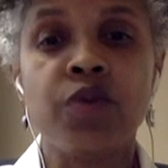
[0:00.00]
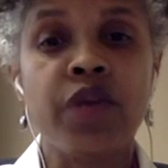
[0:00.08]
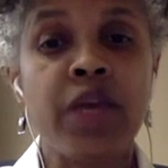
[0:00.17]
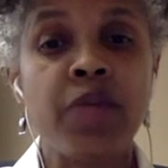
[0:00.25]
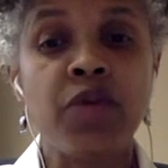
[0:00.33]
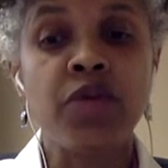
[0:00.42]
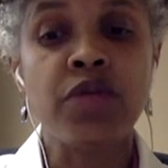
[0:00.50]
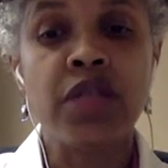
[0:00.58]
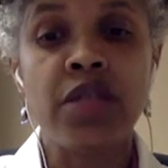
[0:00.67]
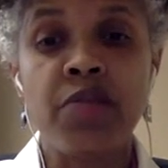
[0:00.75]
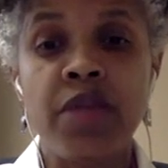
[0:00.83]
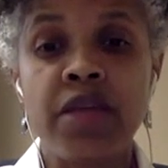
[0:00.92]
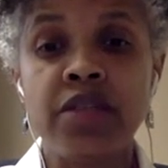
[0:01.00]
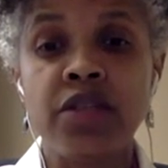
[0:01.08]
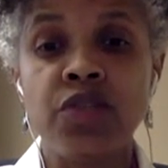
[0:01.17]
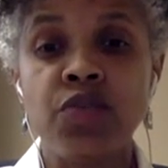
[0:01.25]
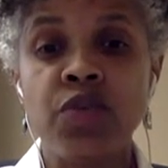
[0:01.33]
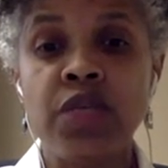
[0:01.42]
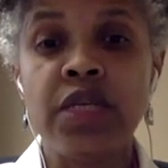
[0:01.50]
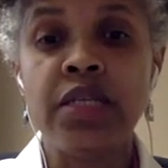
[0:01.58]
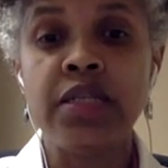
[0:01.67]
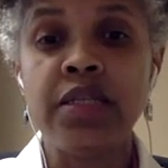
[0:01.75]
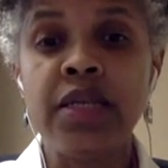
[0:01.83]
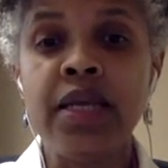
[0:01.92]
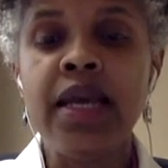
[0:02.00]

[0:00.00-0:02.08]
or chemicals that the mast cells release?